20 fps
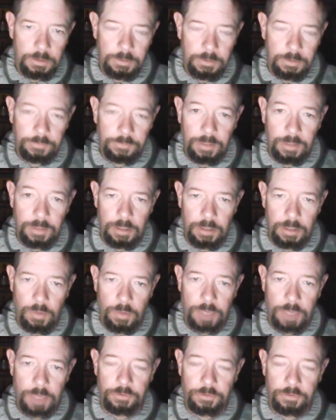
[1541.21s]
You say they're
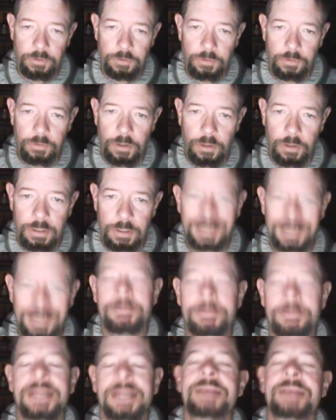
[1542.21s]
watching you talk. Yeah, but